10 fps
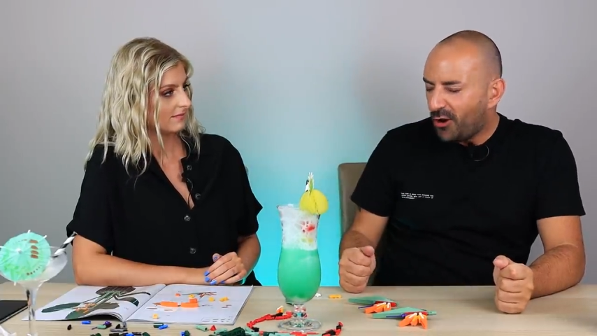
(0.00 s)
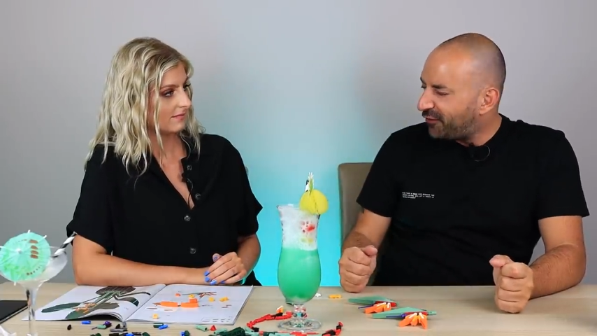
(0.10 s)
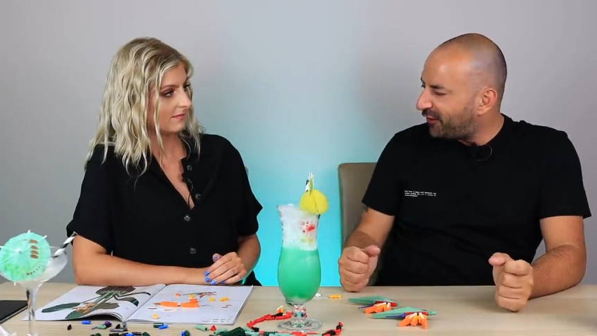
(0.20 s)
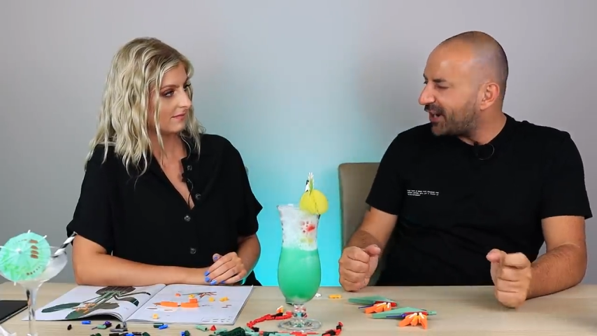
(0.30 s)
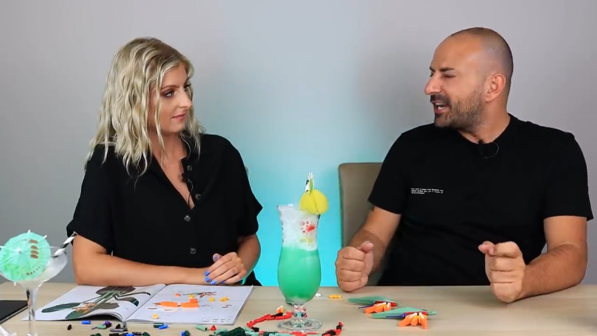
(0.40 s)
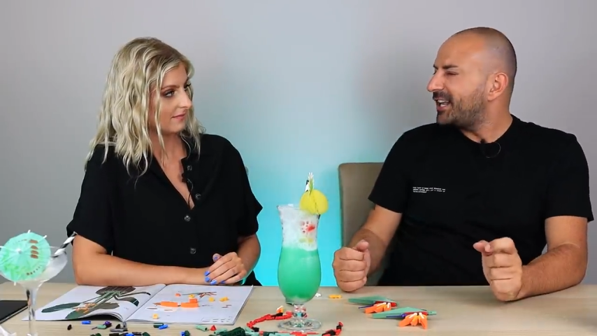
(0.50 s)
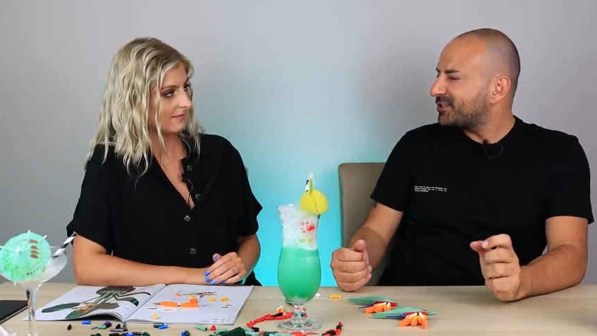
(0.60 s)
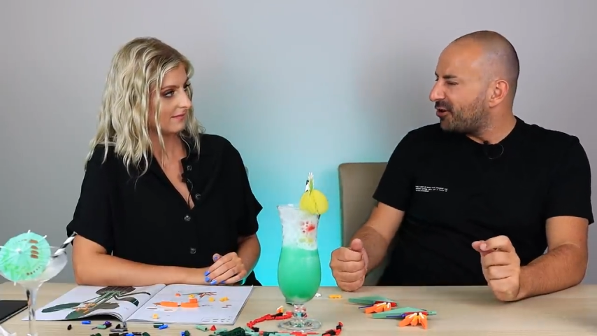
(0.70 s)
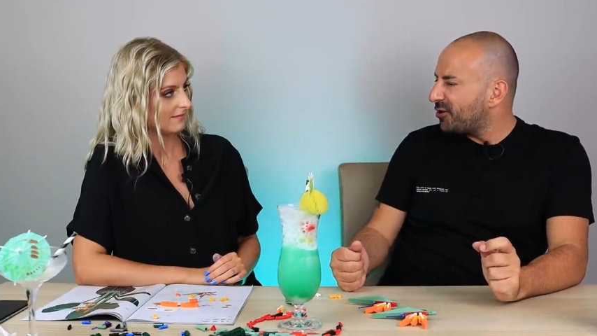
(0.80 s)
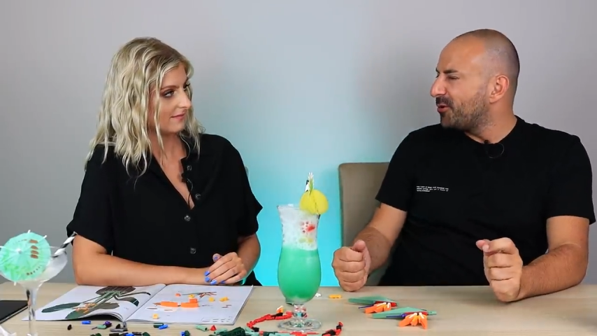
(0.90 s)
Speaker 1: Oh fucking
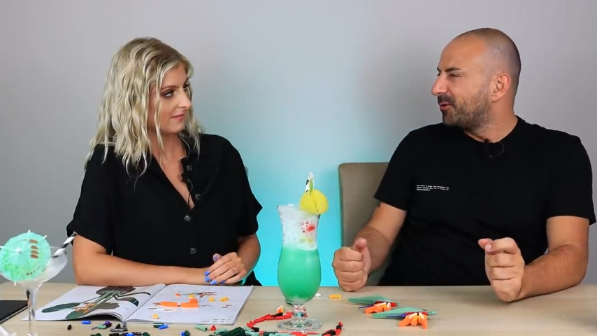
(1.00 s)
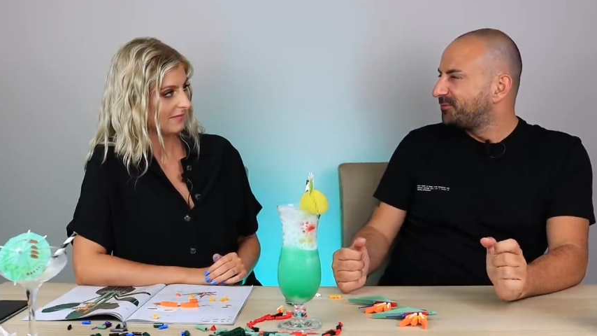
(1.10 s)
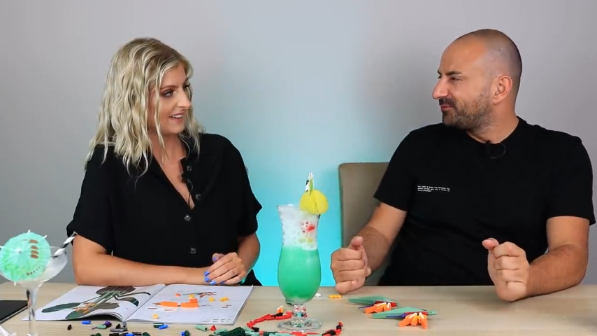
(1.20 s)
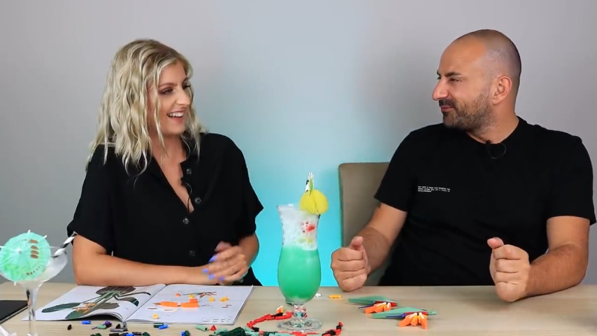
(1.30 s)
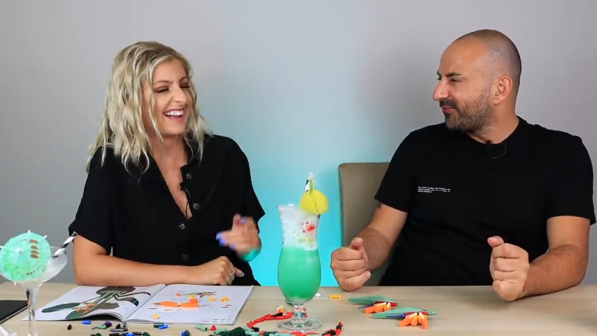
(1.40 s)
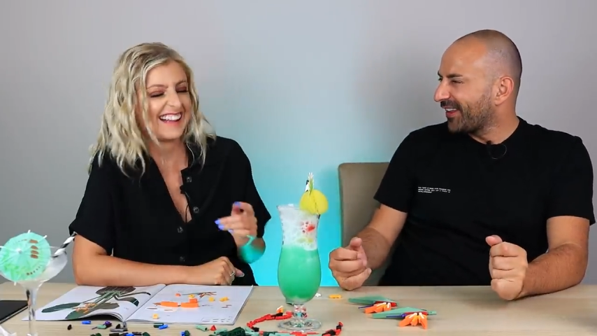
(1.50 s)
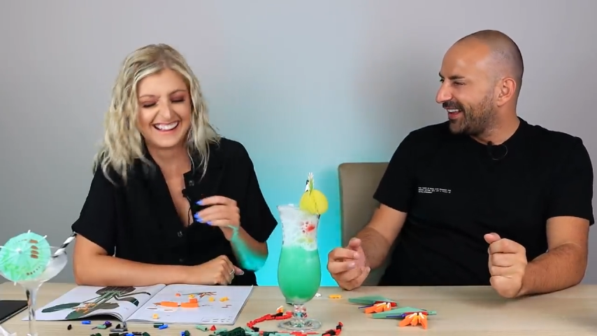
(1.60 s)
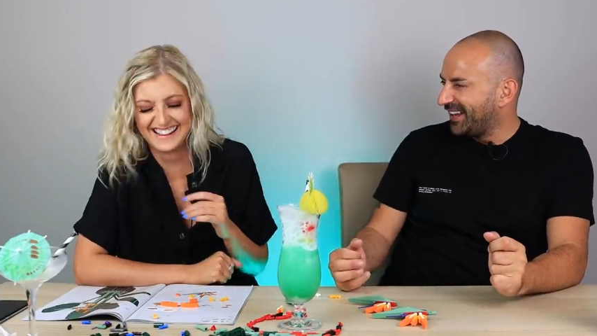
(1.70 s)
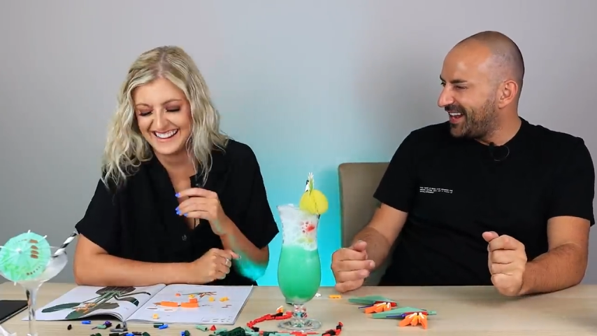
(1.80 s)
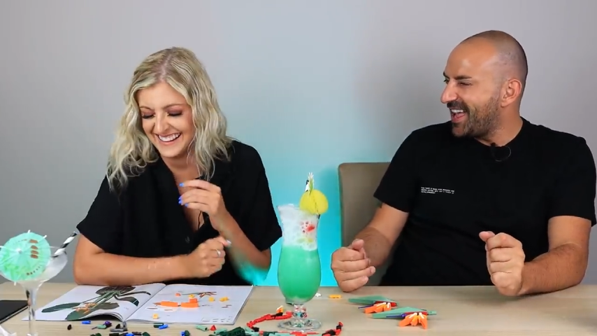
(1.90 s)
hell, that's horrible.
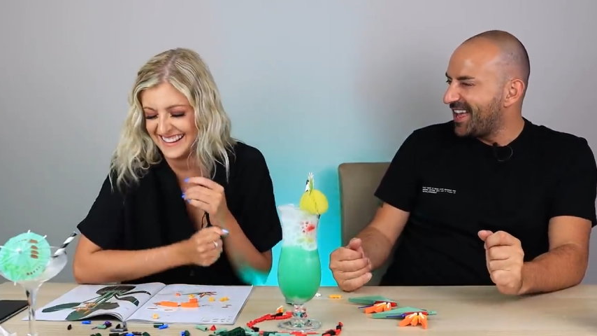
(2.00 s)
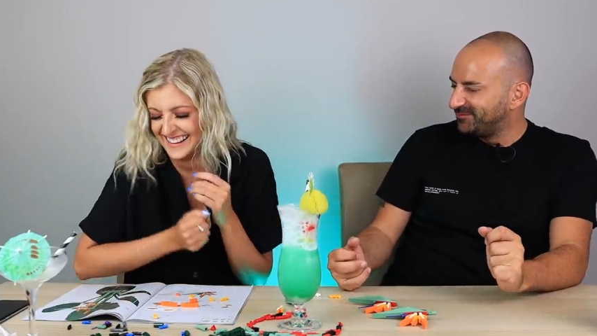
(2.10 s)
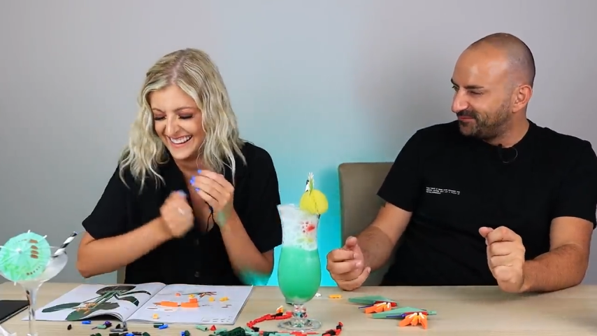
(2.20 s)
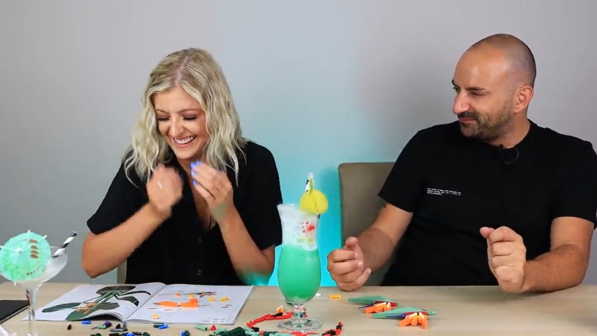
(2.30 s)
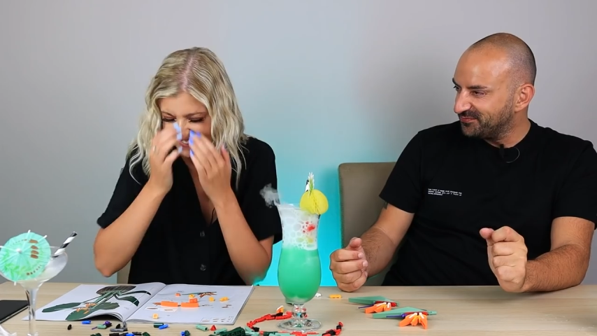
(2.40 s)
Isn't it?